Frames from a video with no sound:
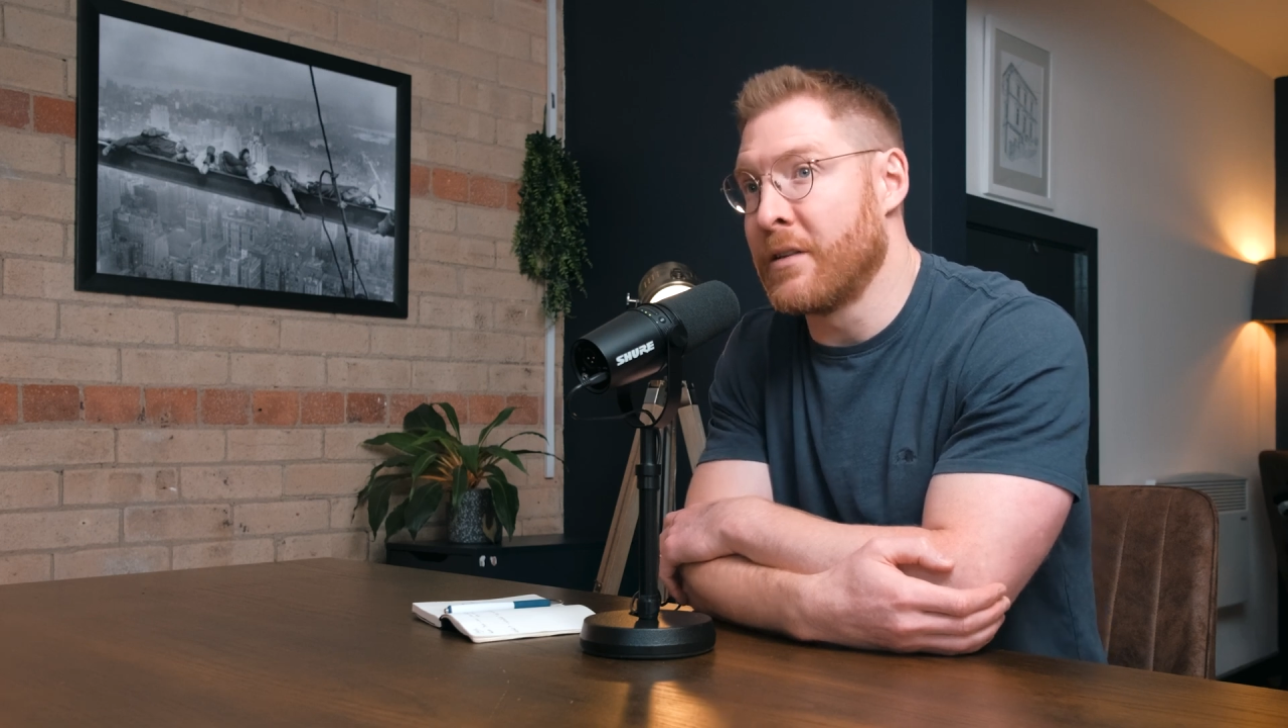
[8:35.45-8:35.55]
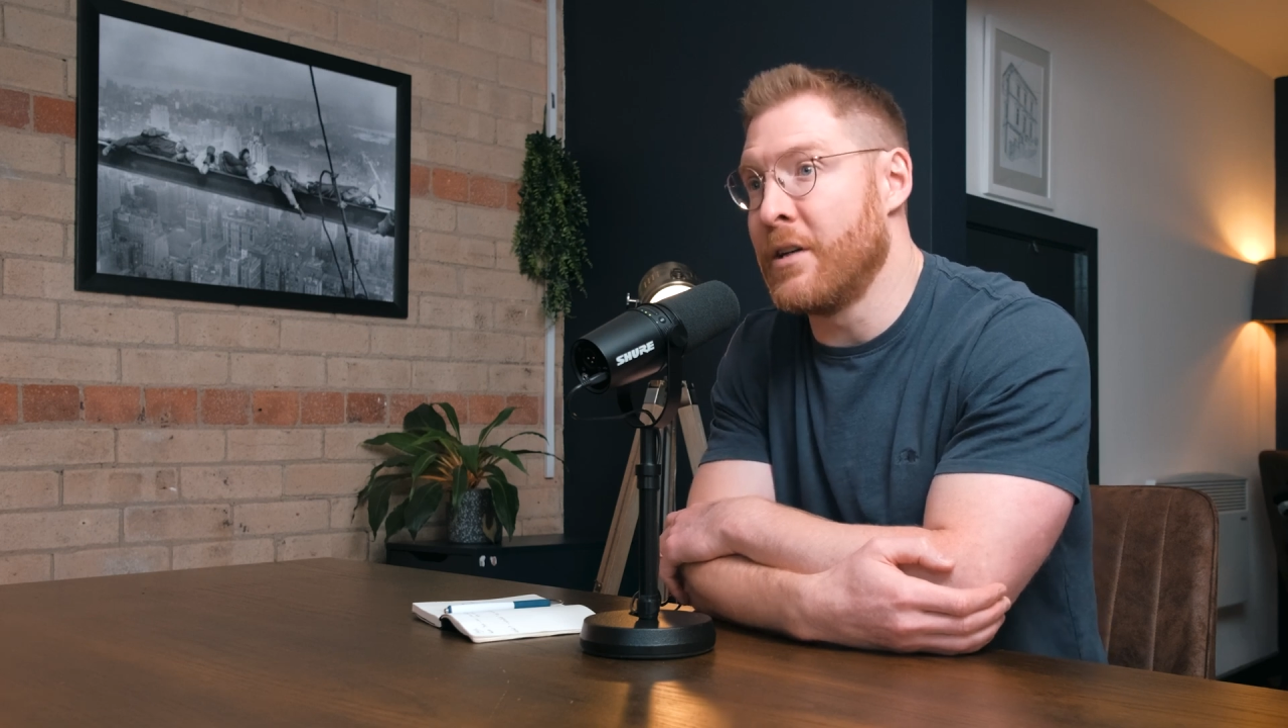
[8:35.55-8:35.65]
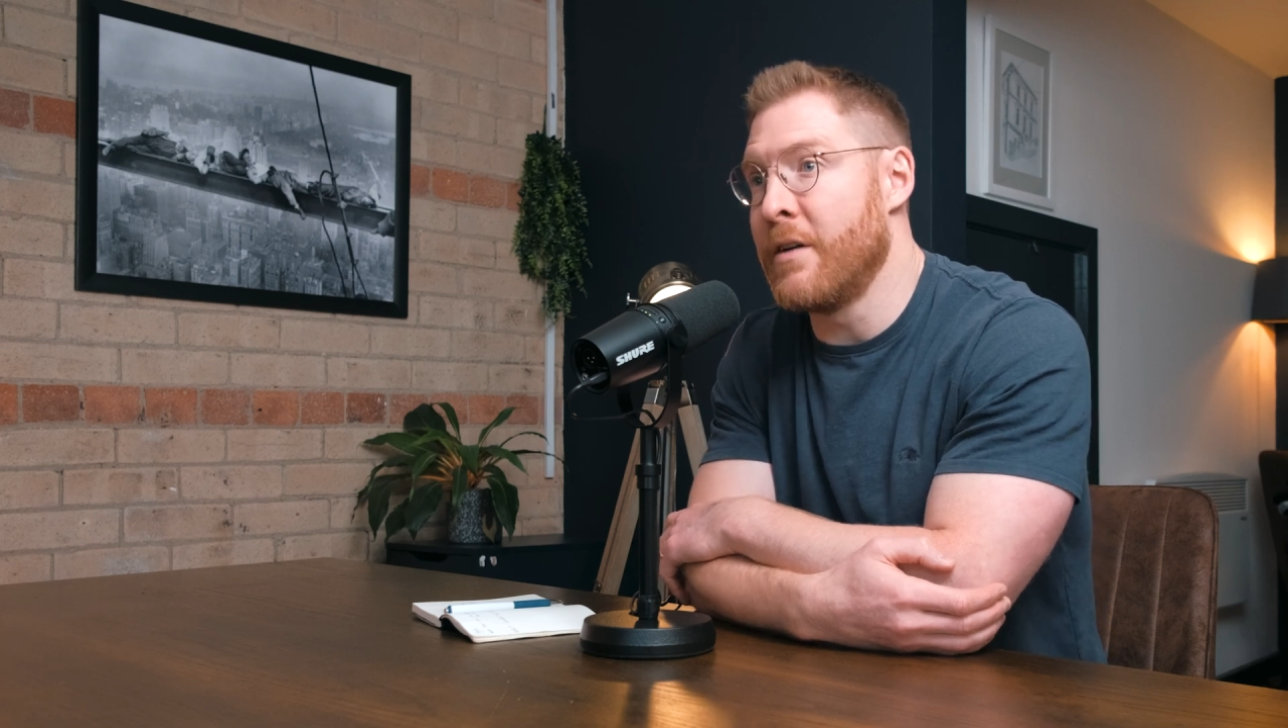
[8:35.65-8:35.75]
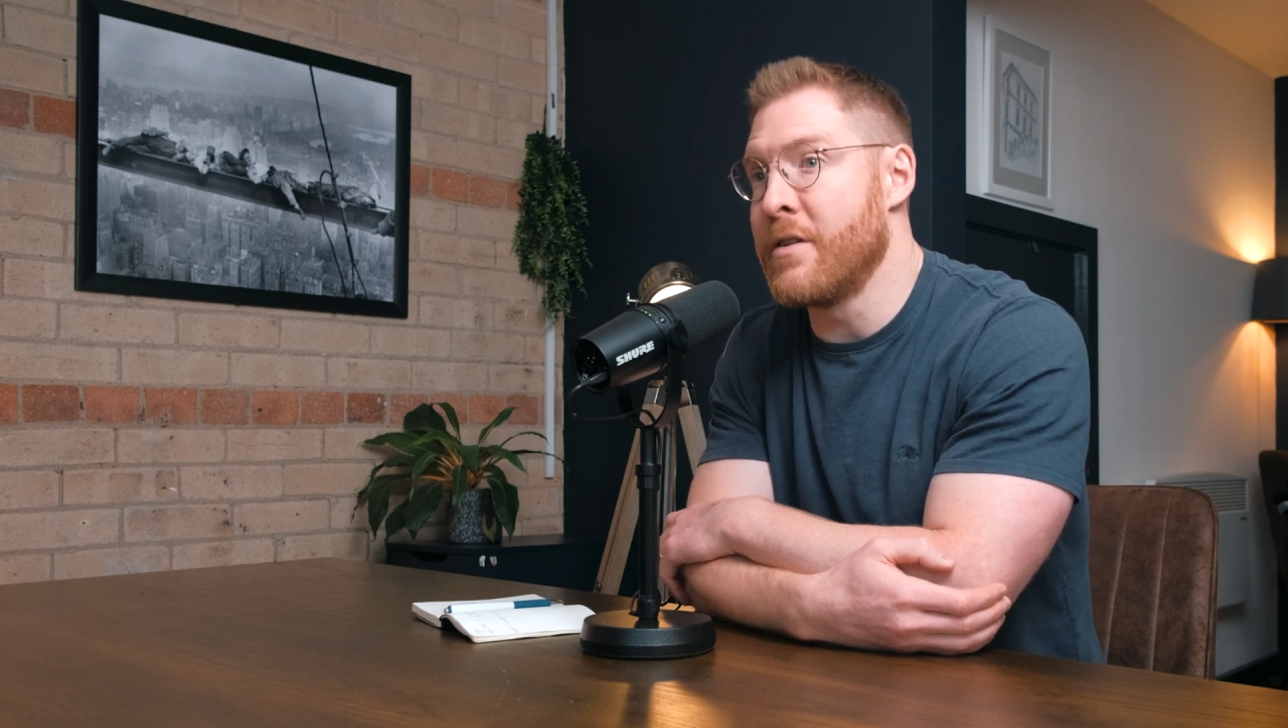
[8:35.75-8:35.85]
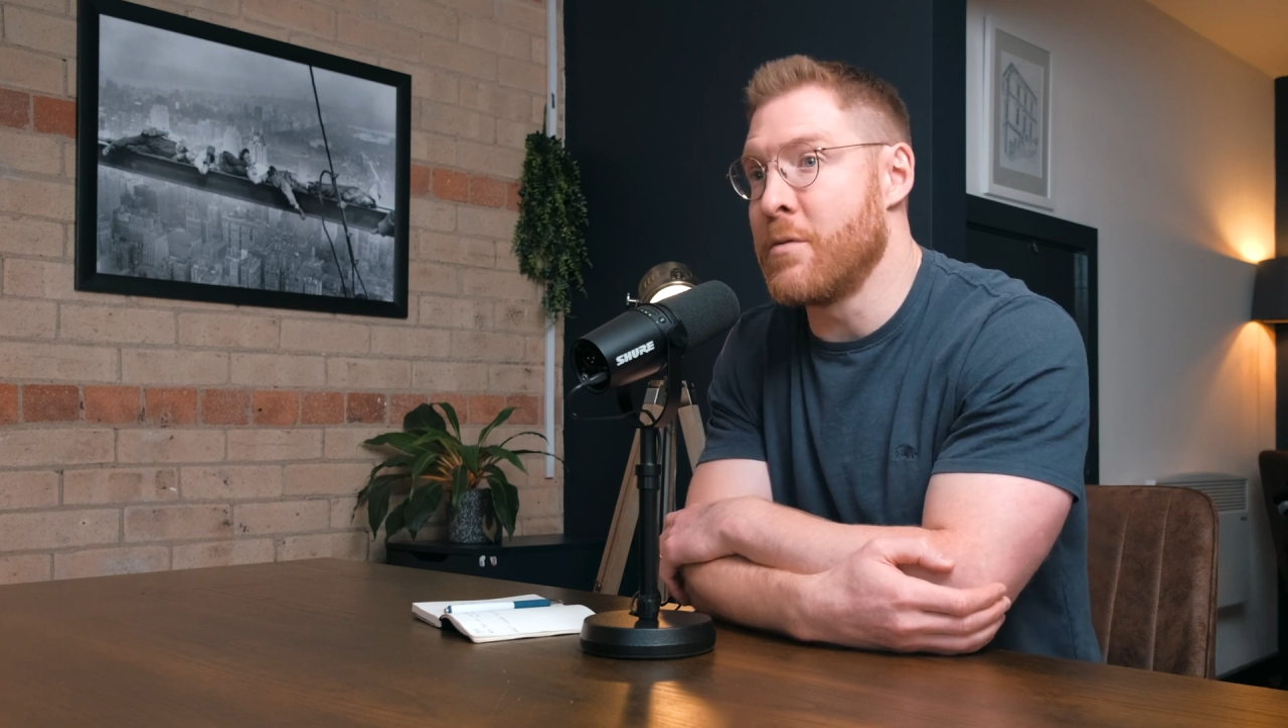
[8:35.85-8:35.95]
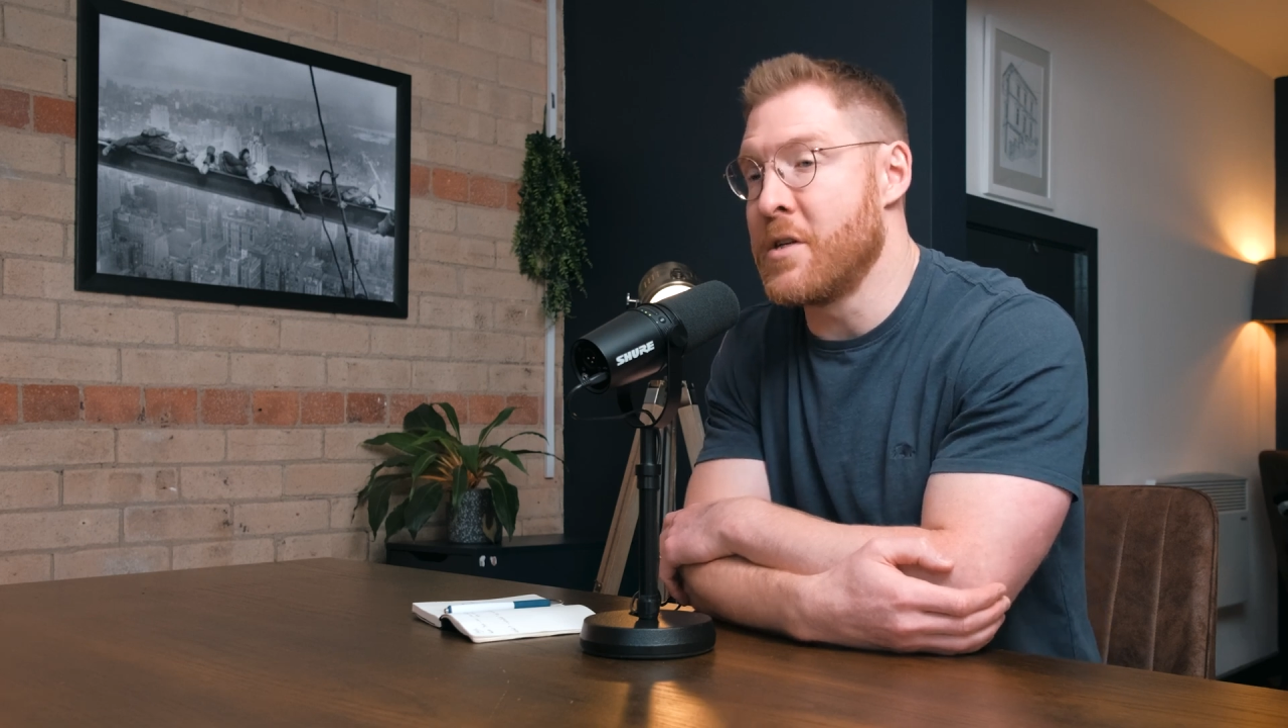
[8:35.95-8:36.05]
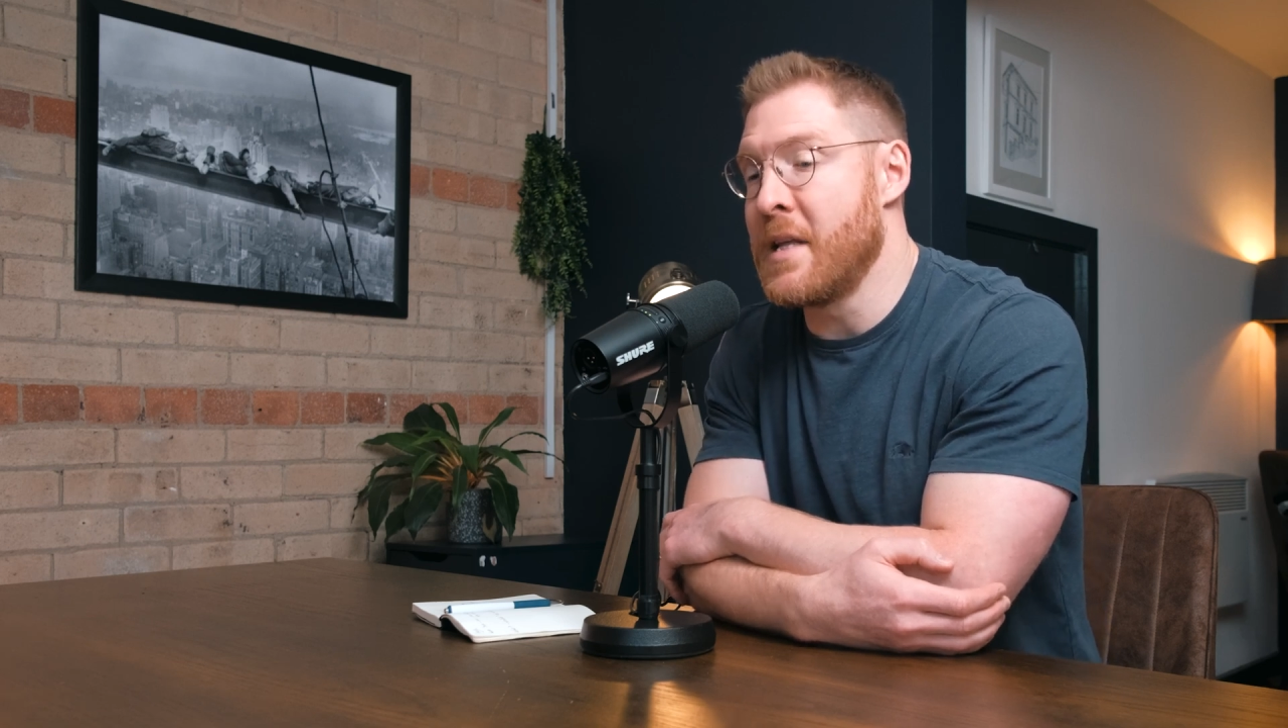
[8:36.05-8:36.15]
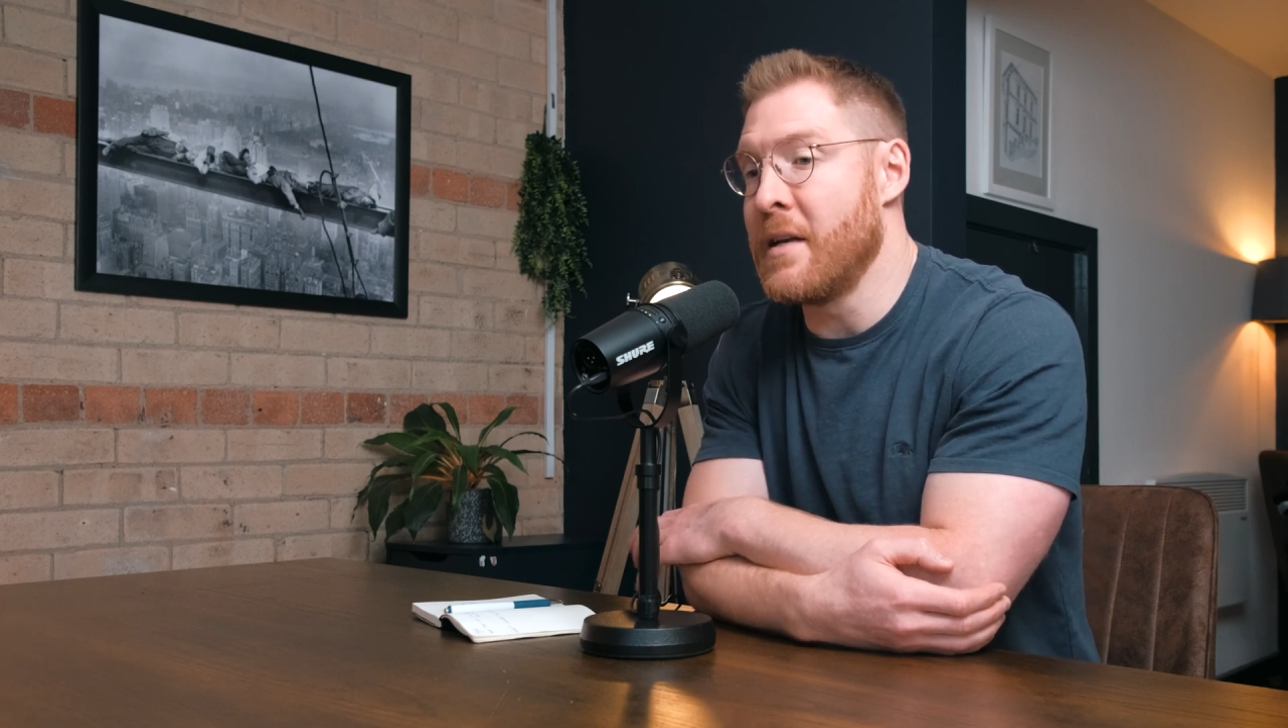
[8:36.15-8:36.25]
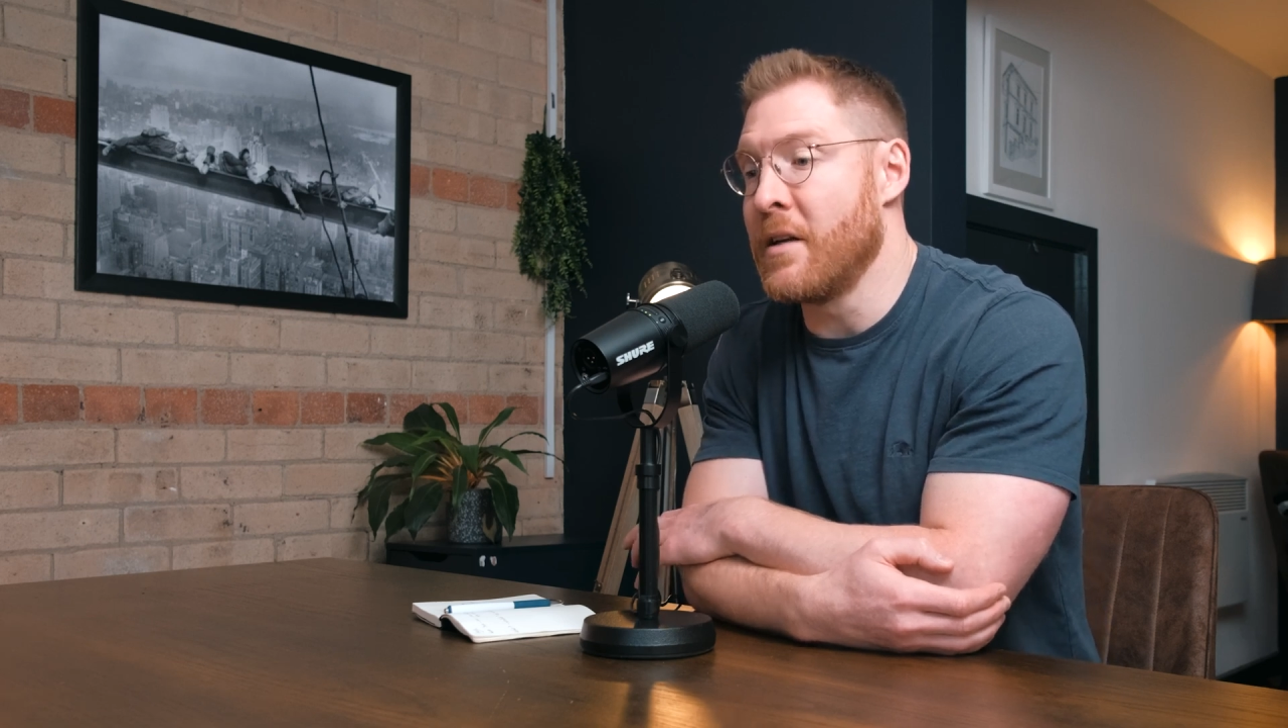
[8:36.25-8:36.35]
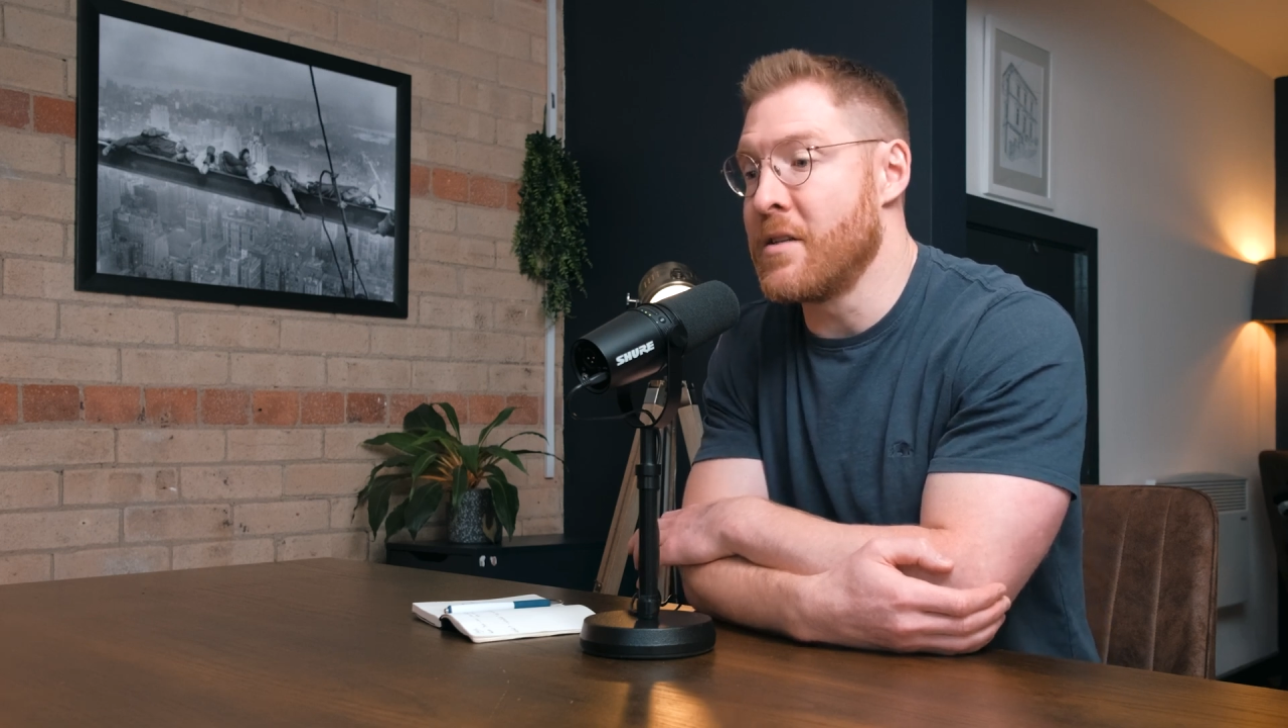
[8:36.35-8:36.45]
service, which
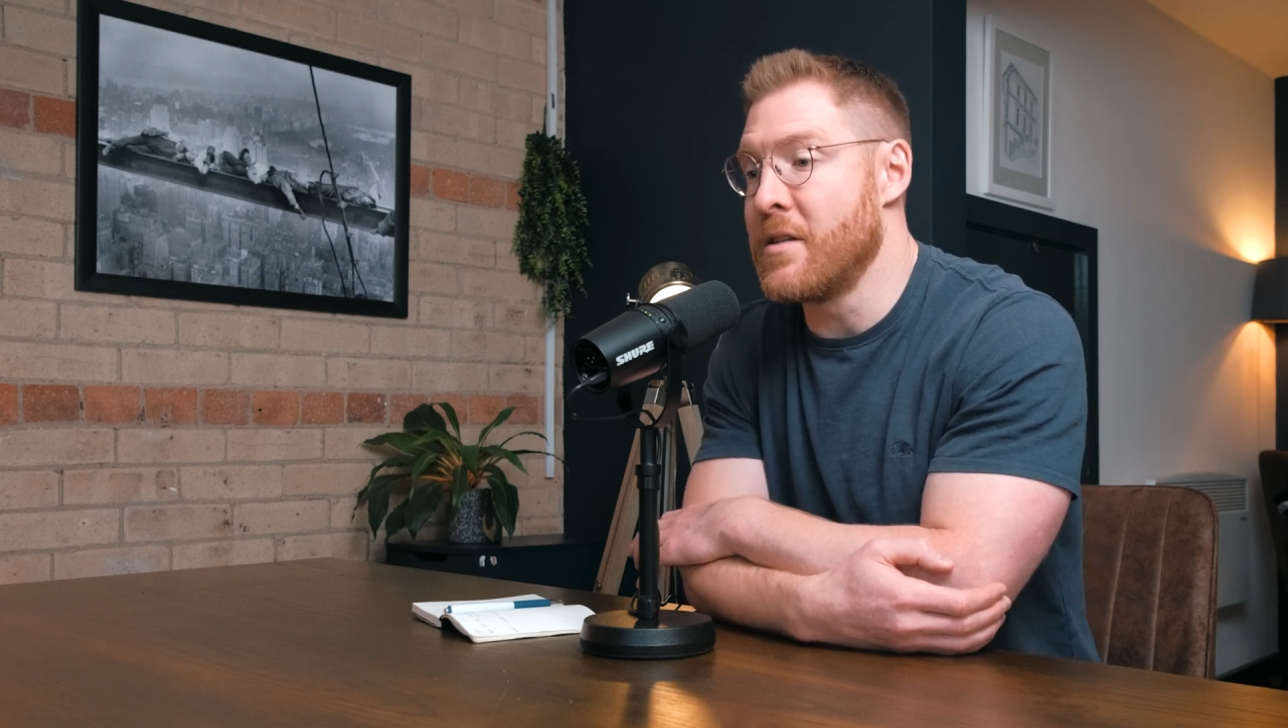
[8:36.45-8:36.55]
then